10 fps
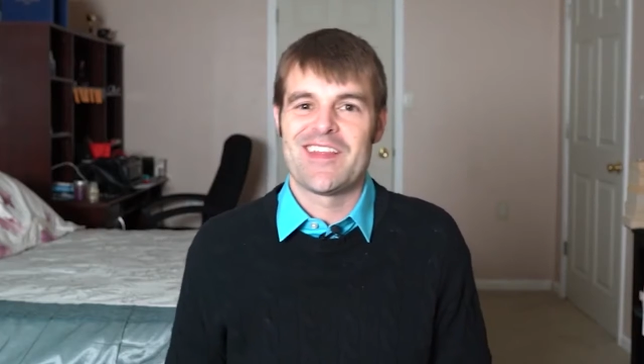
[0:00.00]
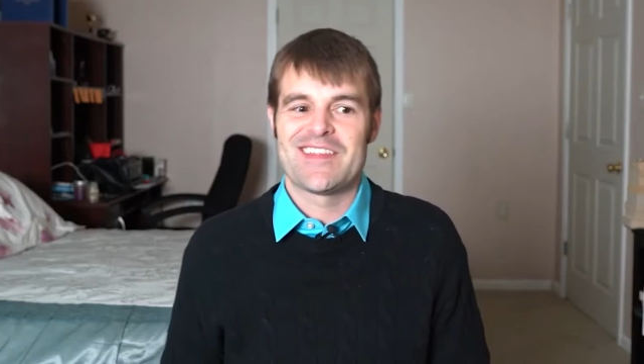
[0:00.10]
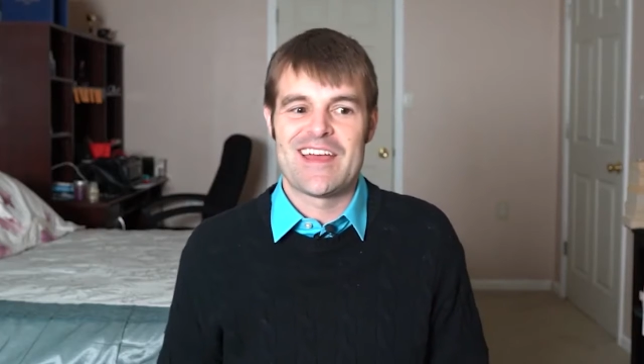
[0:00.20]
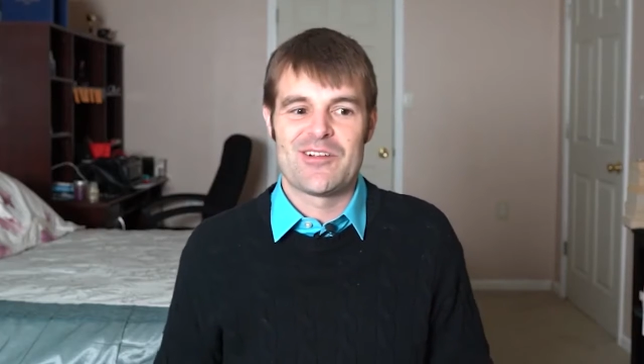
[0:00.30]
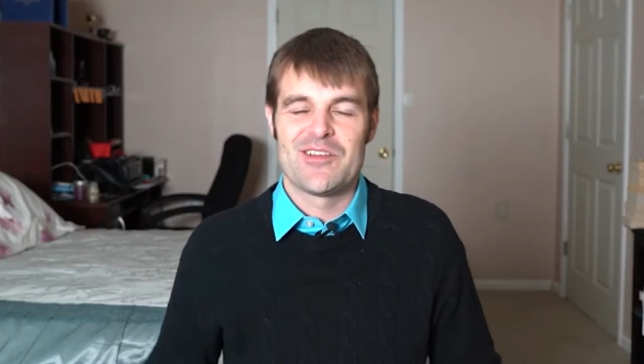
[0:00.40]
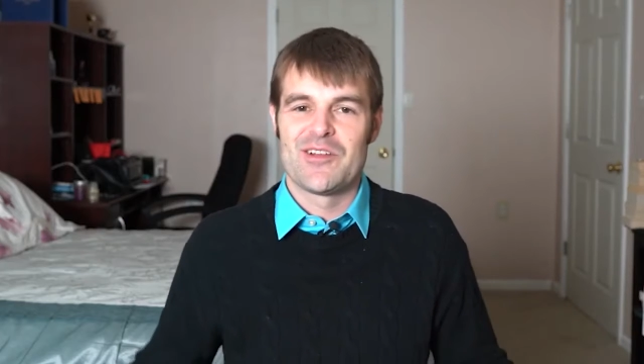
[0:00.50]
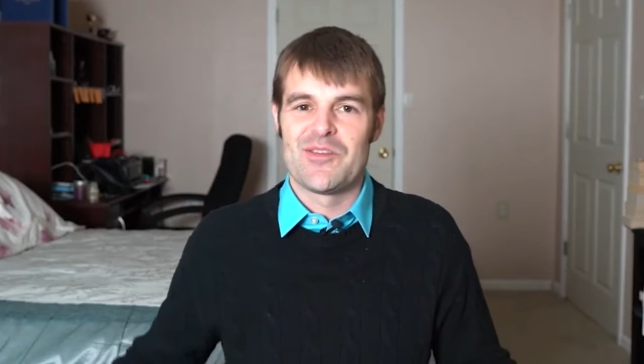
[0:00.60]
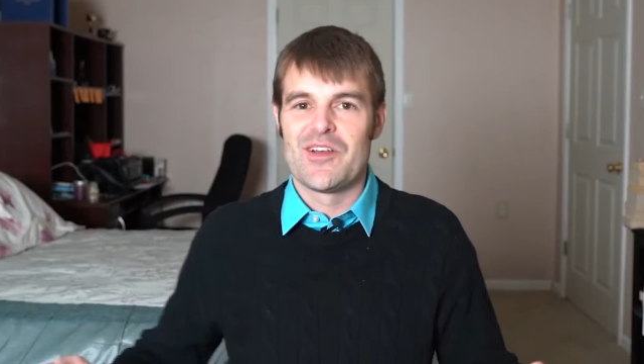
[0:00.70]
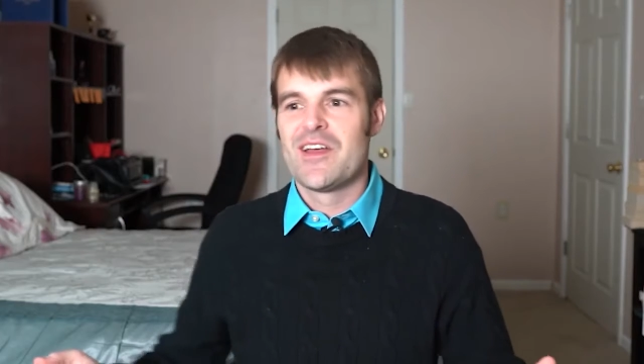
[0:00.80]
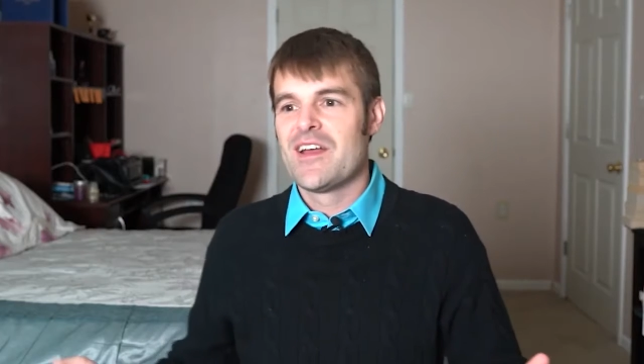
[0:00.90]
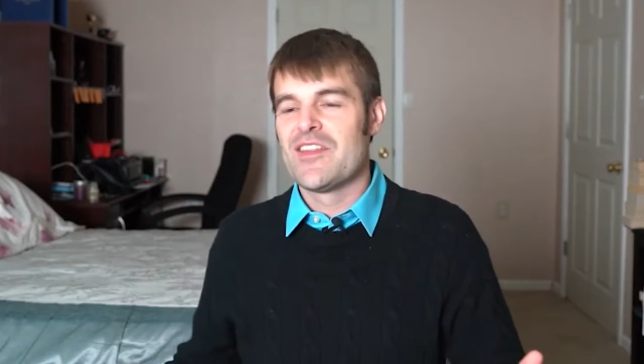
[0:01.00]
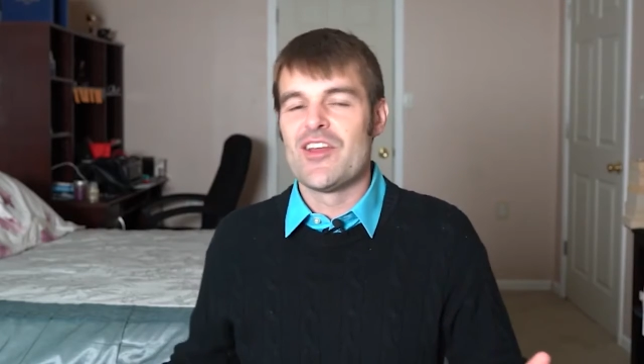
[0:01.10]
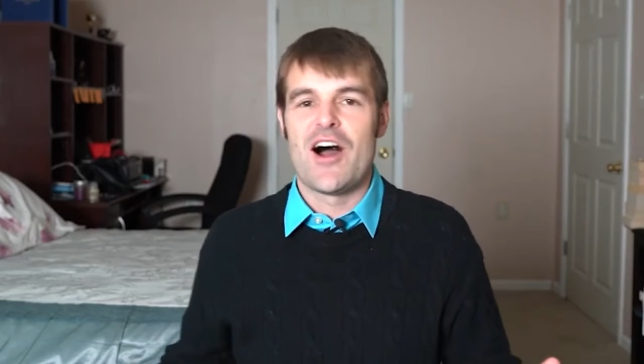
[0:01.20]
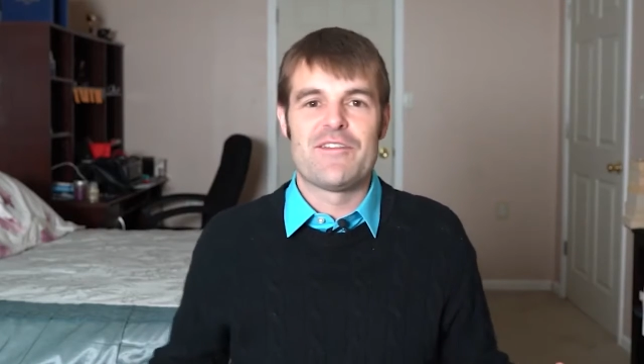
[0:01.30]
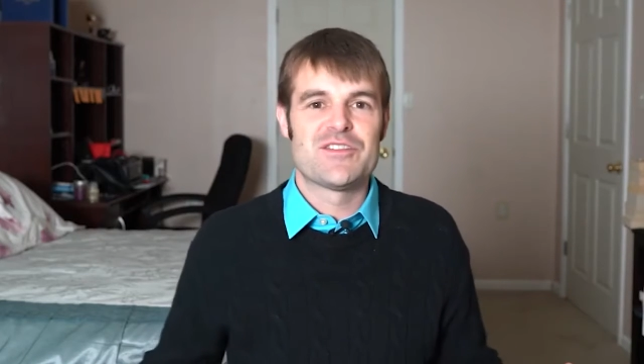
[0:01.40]
or anything like that, or
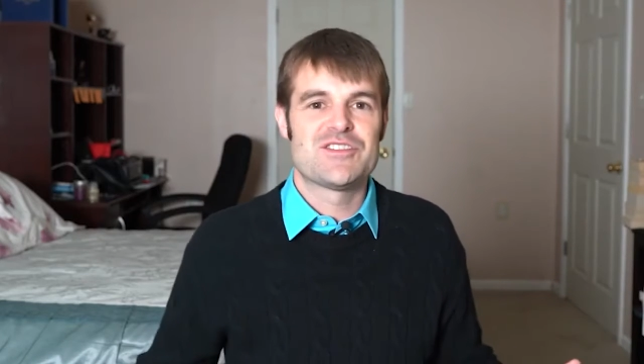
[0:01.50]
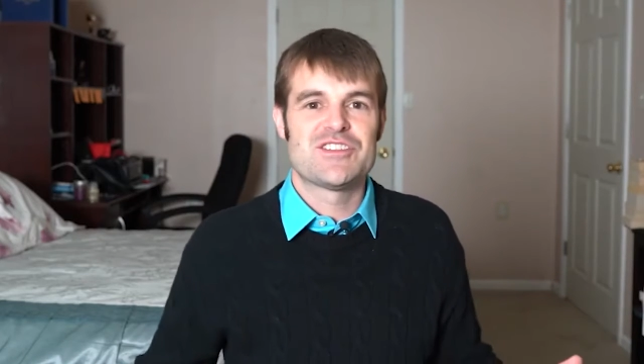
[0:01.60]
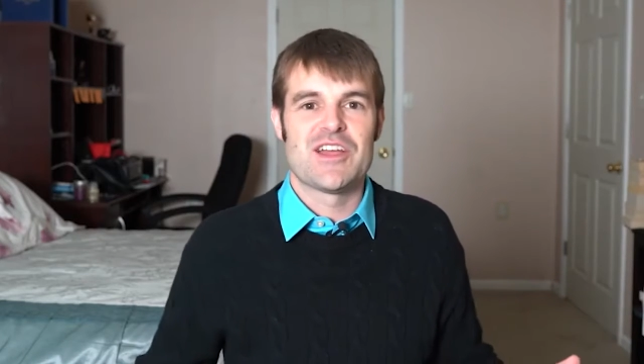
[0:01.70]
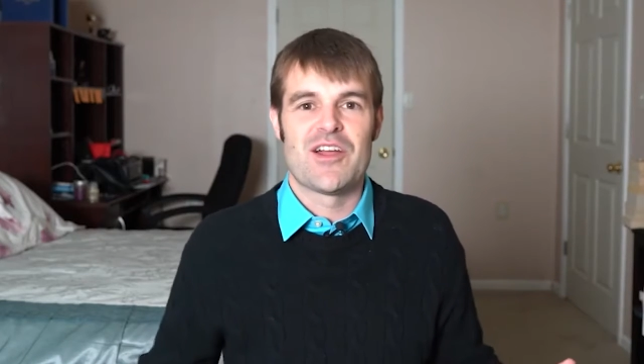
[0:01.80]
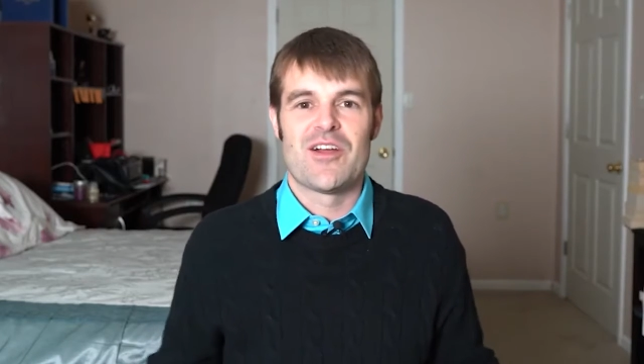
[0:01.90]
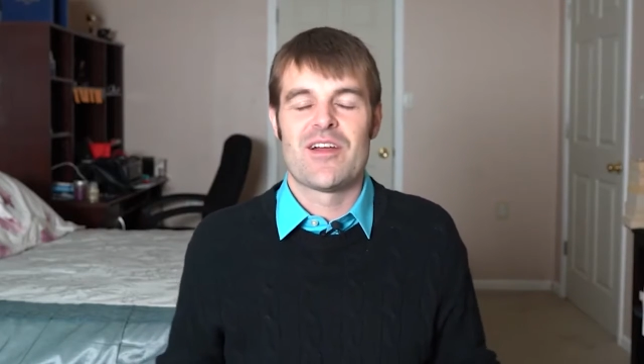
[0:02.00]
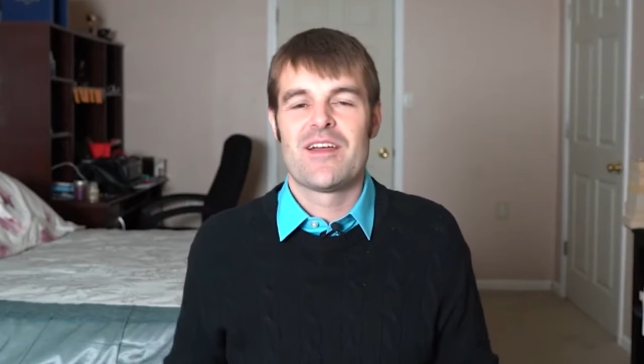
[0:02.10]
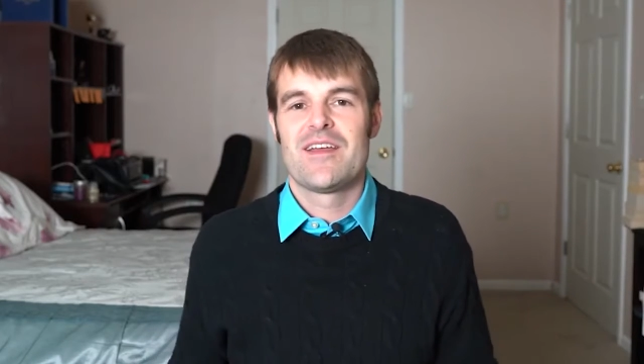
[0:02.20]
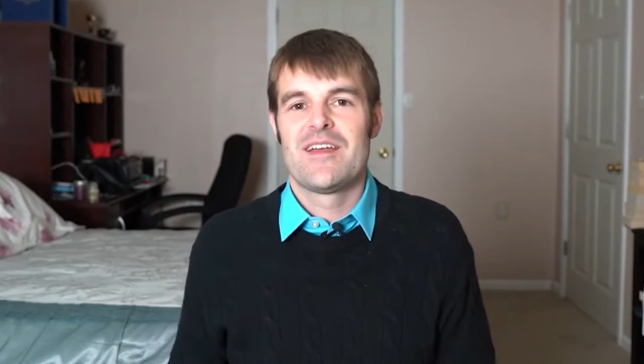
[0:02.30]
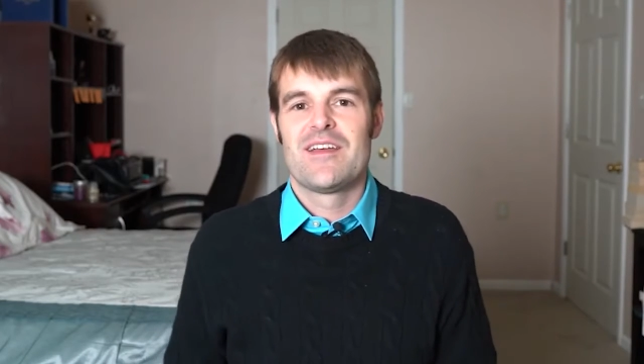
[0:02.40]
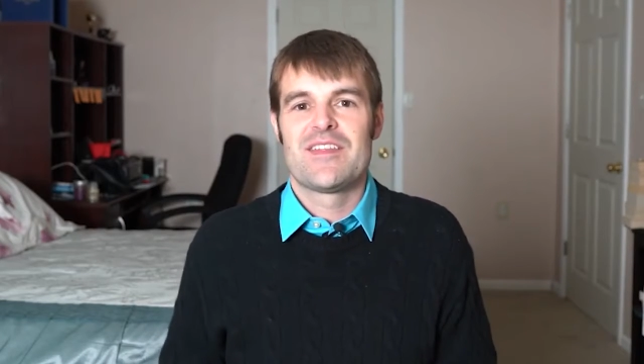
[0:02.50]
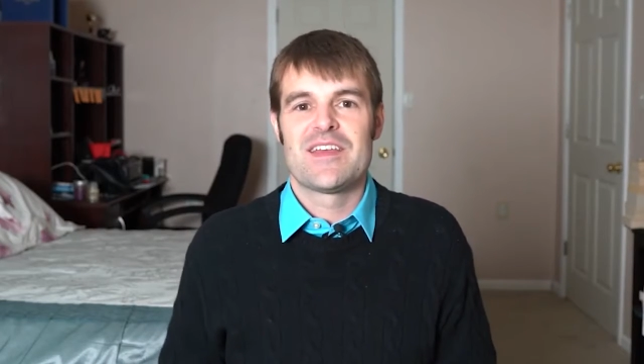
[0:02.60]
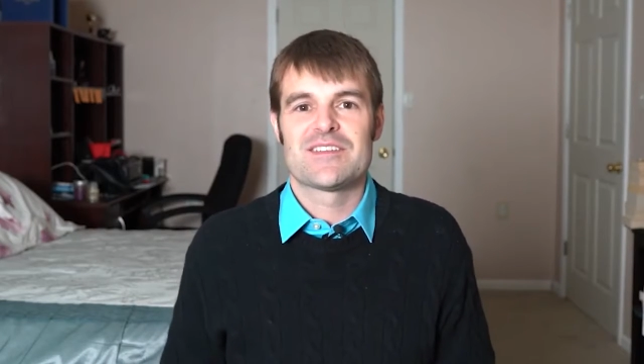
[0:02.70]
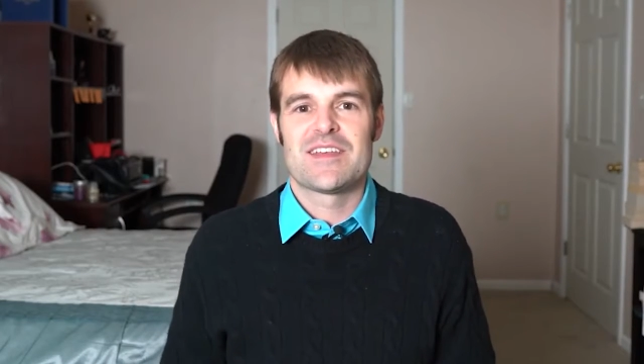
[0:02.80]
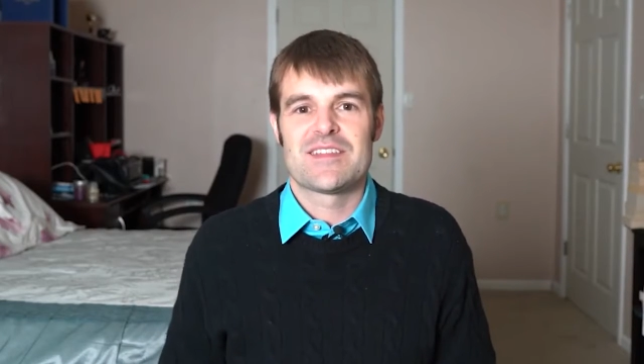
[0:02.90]
the office chair,
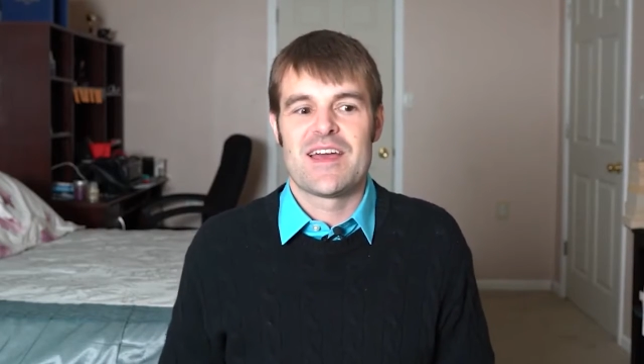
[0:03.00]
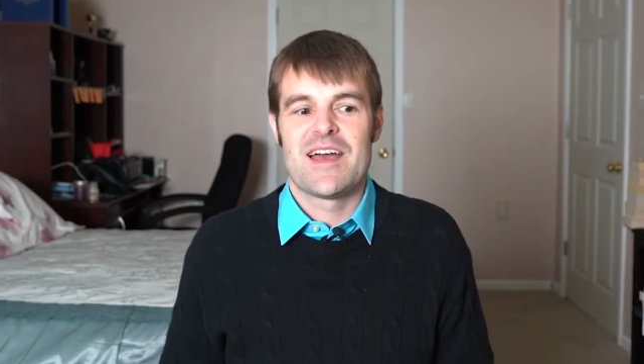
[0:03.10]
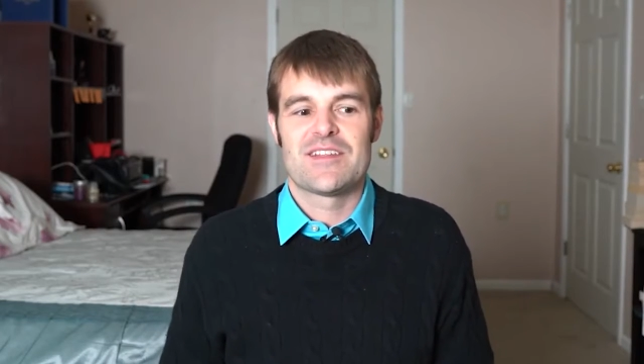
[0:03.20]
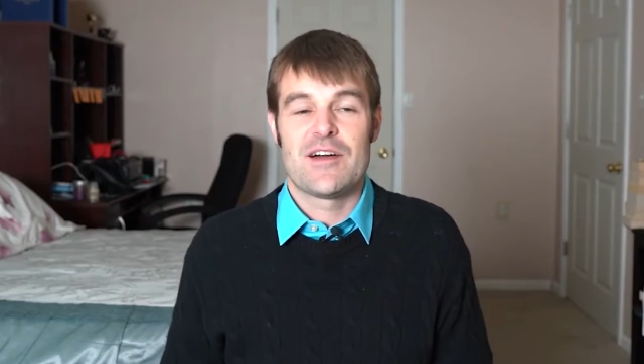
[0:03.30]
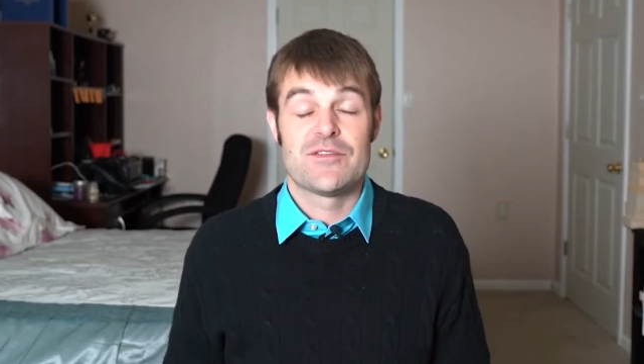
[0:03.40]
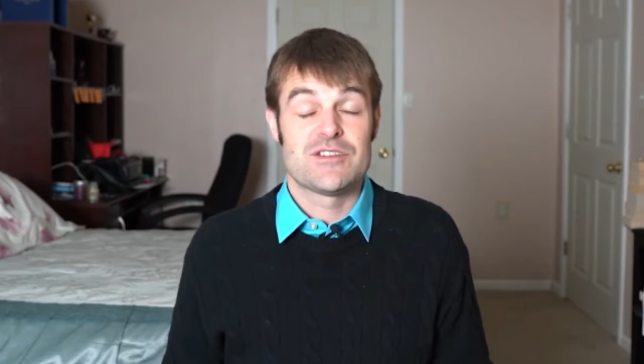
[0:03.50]
things like that.